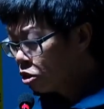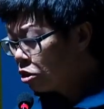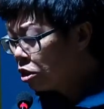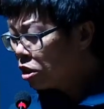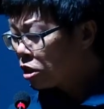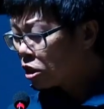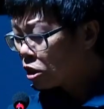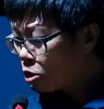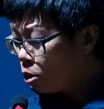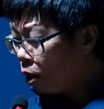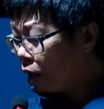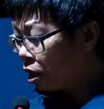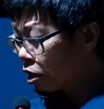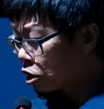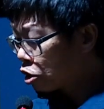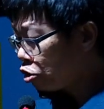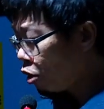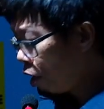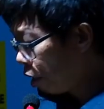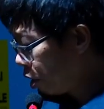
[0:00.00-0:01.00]
So this is quite
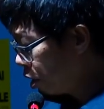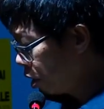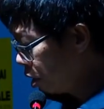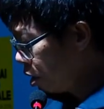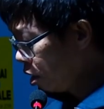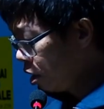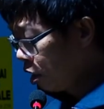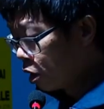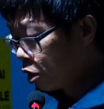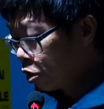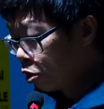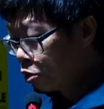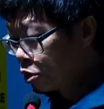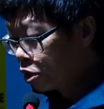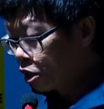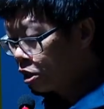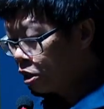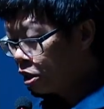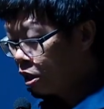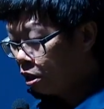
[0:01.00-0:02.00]
a striking
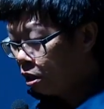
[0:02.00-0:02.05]
inclusion